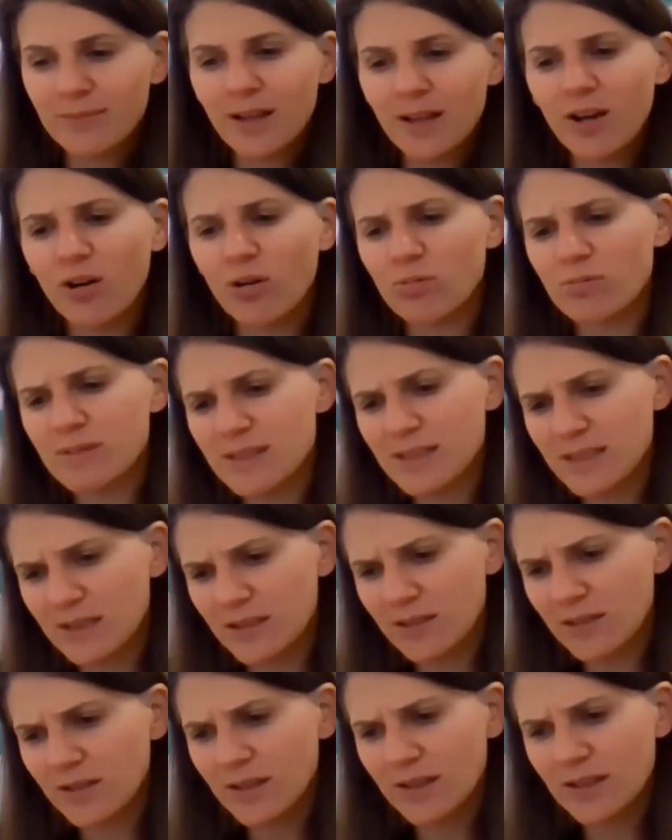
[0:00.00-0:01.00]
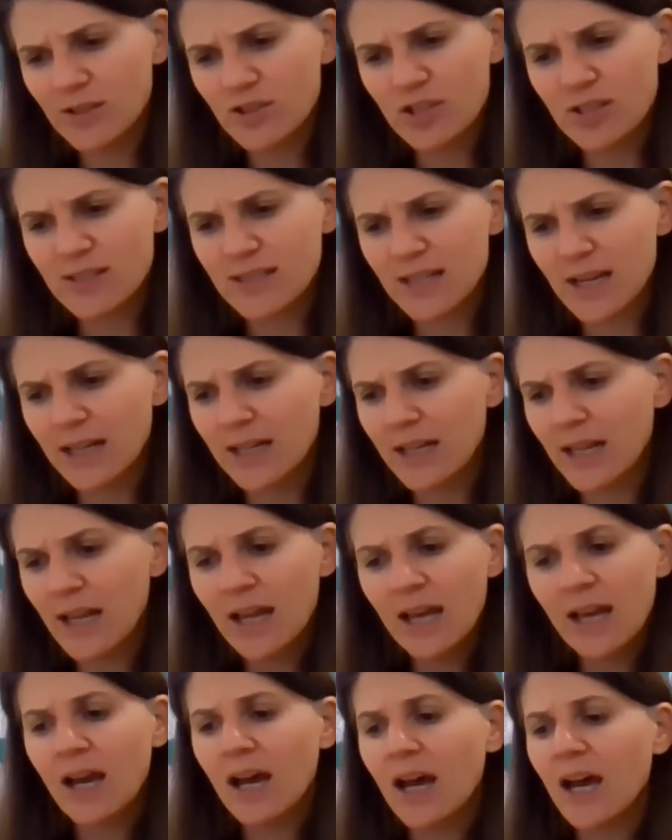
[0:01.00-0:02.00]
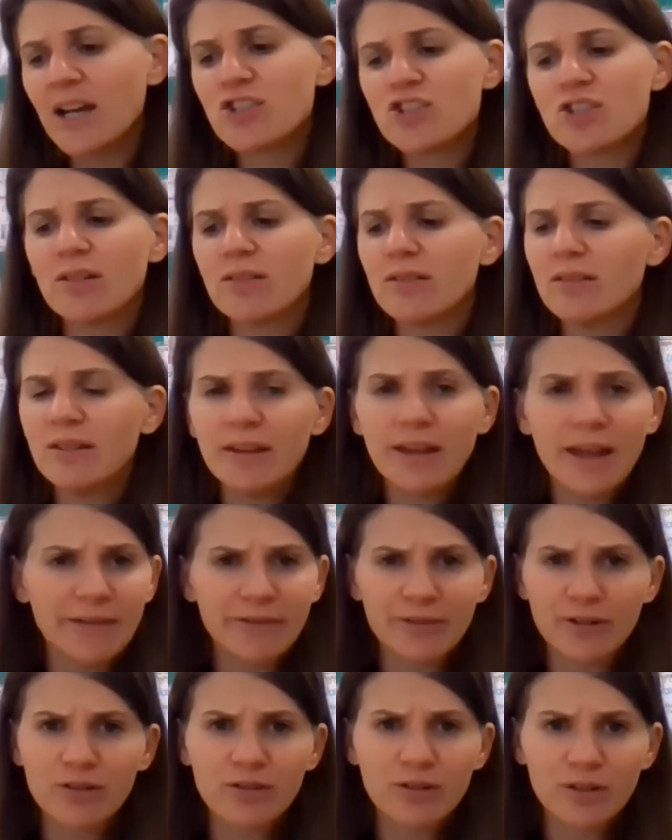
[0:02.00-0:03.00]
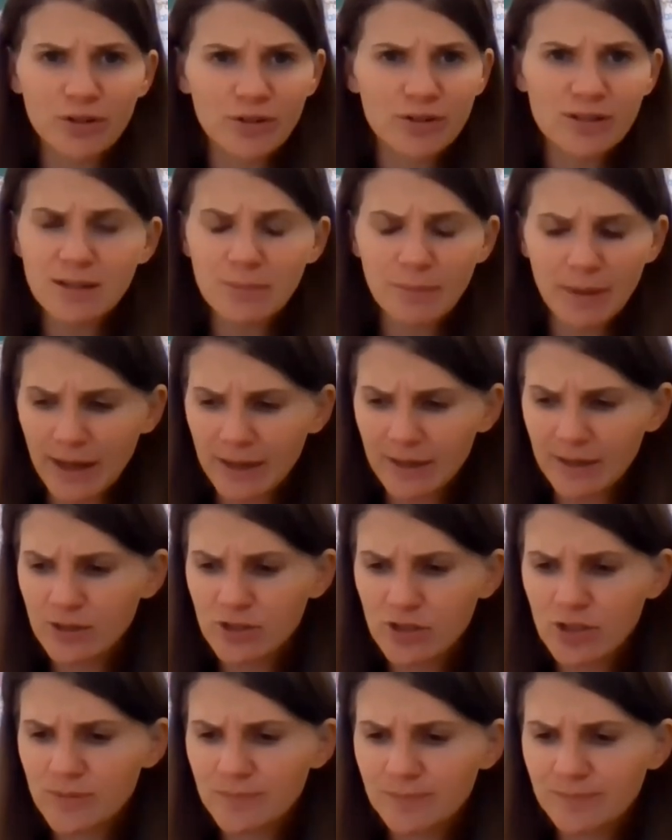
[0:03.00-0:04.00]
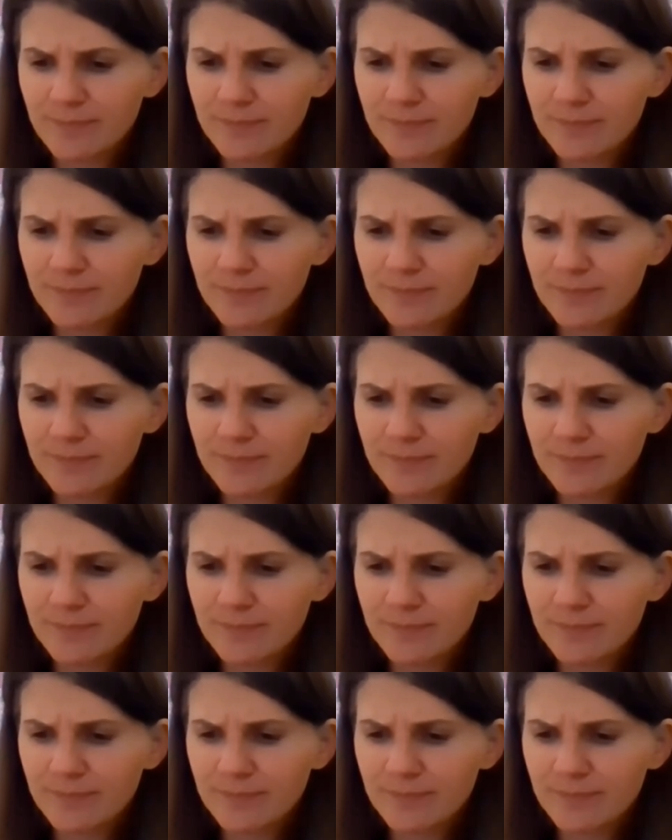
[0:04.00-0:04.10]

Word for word: Oh dear, she sighed, I shall never learn to manage.